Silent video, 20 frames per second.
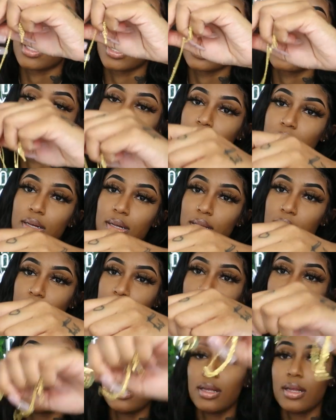Like,
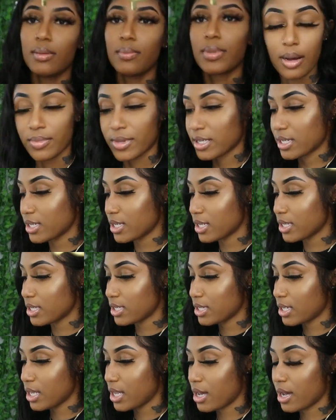this
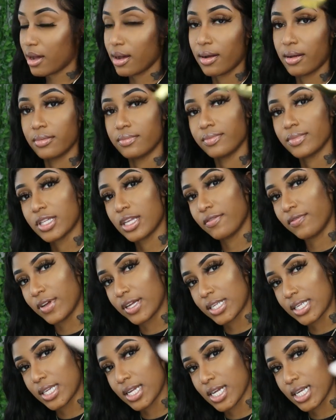is the
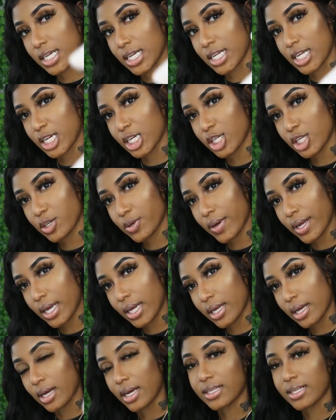vintage initial